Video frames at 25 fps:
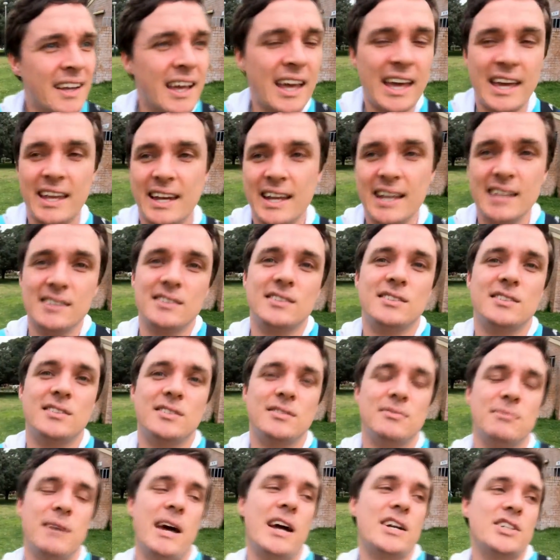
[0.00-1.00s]
it
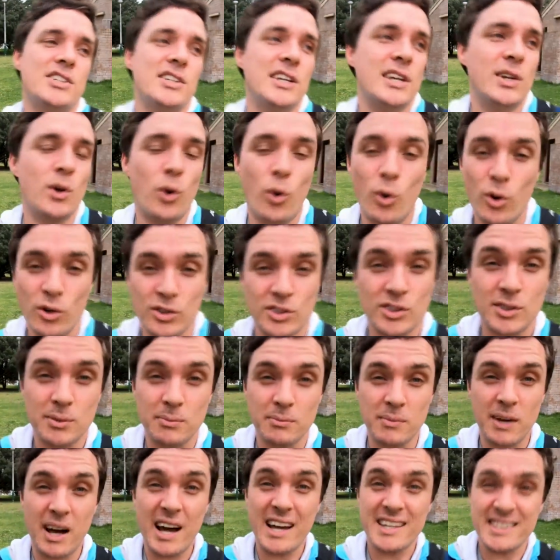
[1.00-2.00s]
is actually an
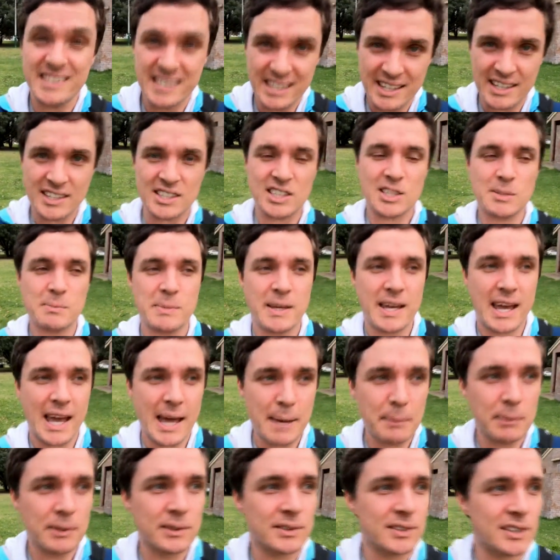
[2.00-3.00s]
awesome idea to be
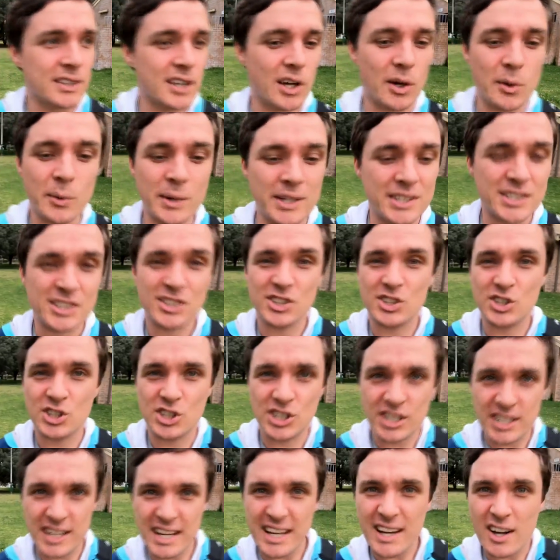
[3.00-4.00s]
able to go and just
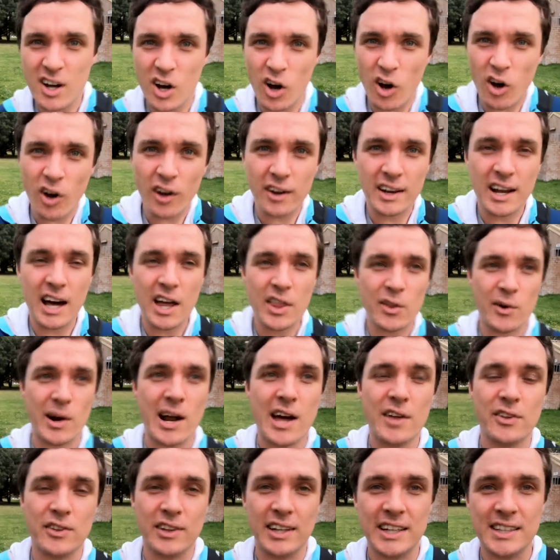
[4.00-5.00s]
cheer on other
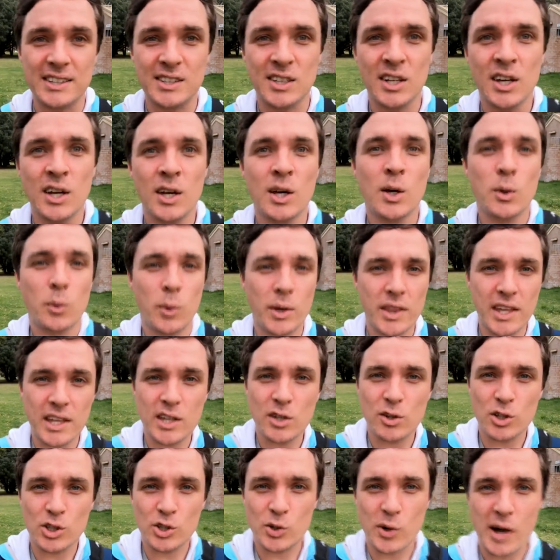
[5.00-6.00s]
athletes within
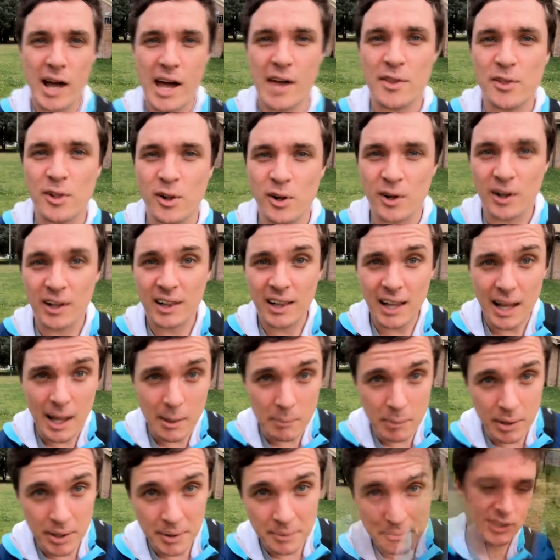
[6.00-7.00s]
your triathlon
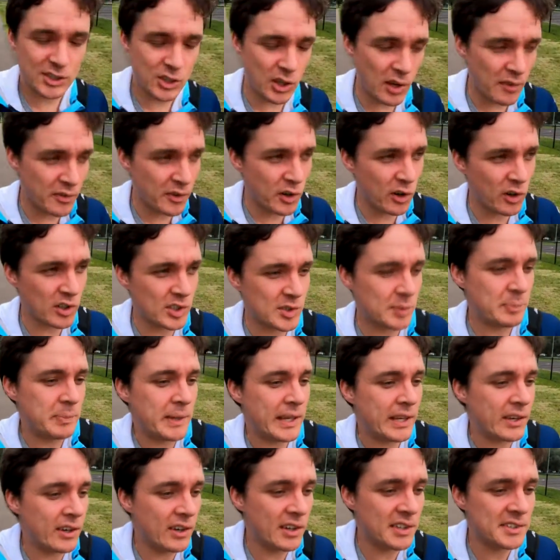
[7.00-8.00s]
club. And so of course,
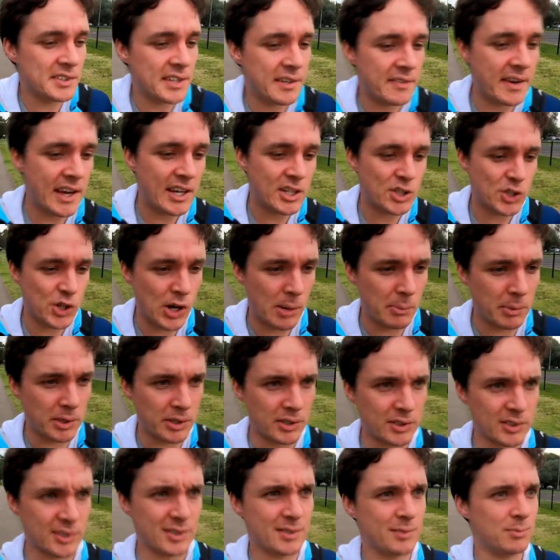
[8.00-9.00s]
because I've had
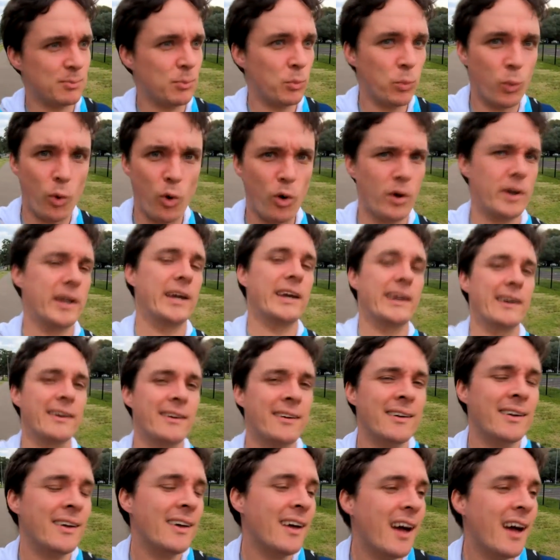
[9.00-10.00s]
troubles walking,
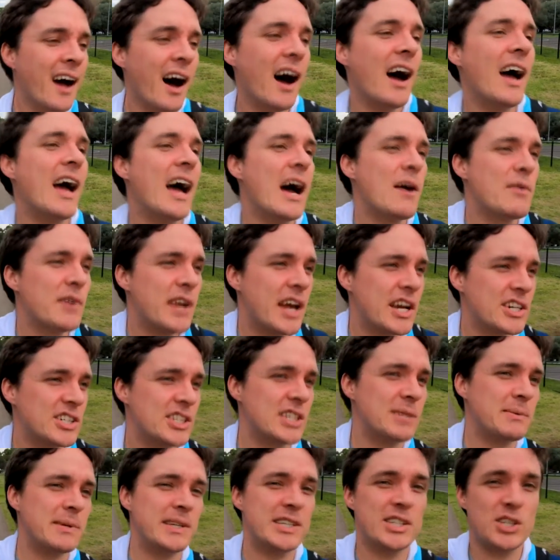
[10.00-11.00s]
I haven't
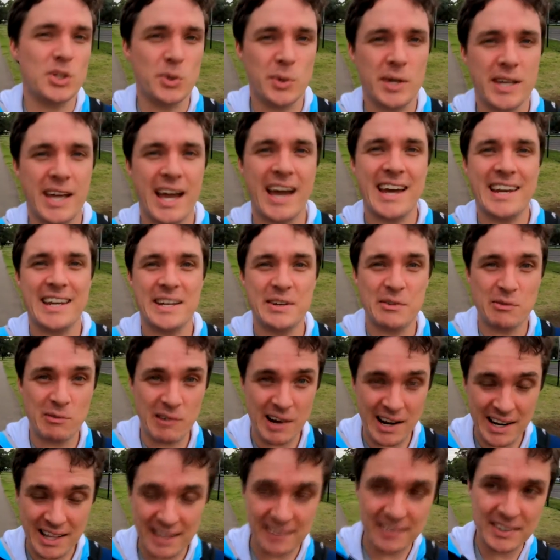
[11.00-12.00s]
actually been doing any
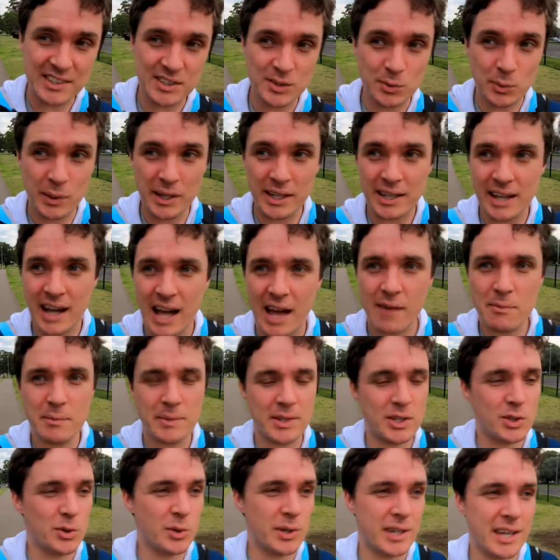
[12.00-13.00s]
running this week. I haven't
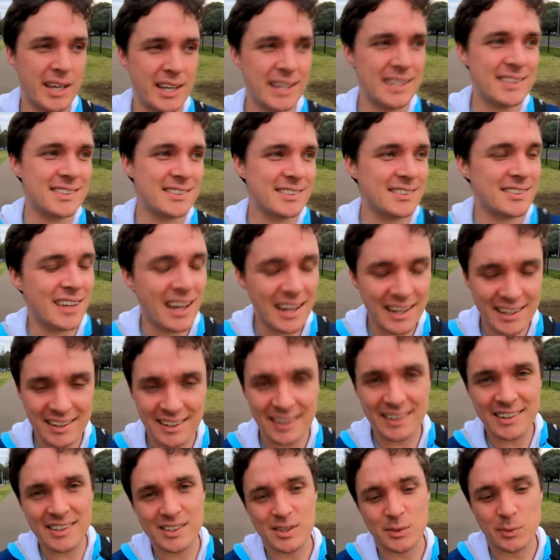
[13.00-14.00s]
been doing any
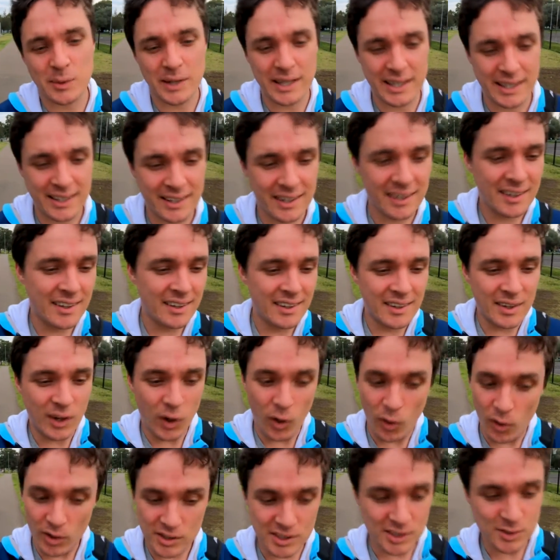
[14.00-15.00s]
cycling this week
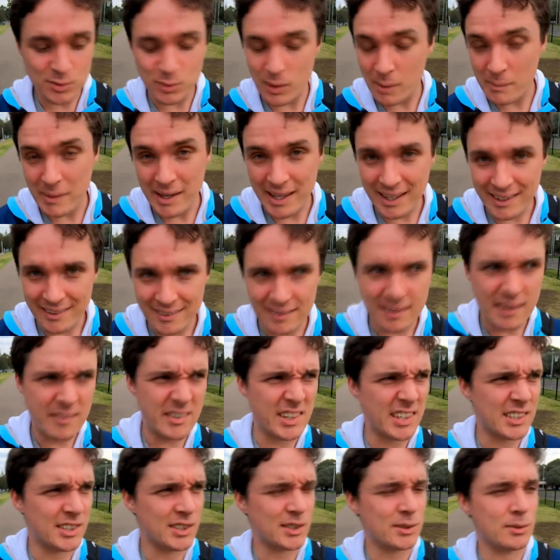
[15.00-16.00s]
or swimming. I
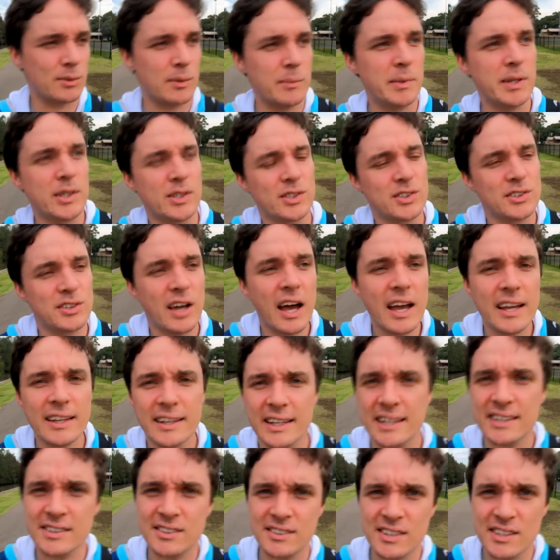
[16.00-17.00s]
haven't done swimming or
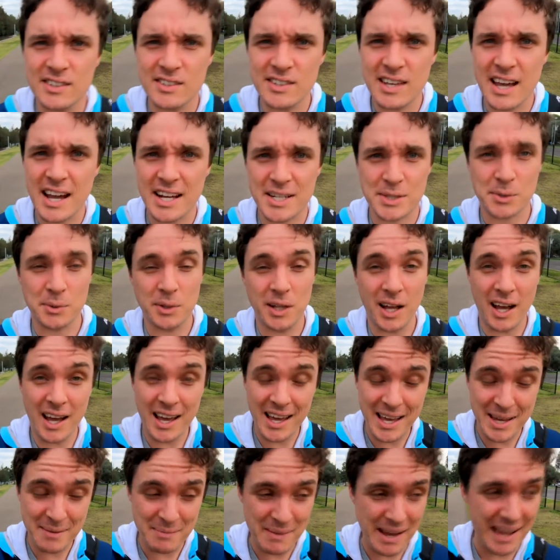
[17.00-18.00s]
cycling since the actual
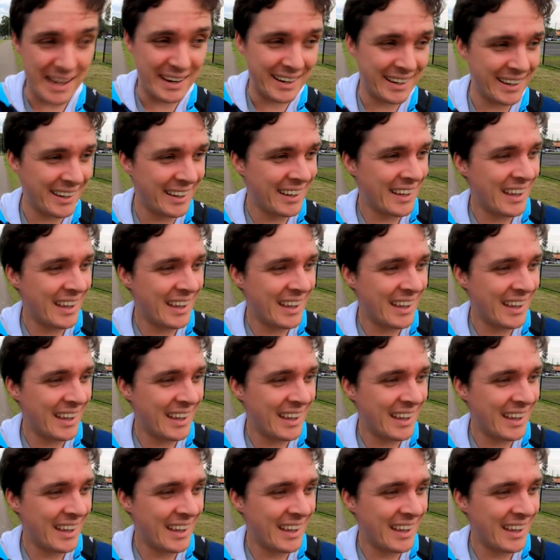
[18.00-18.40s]
Ironman.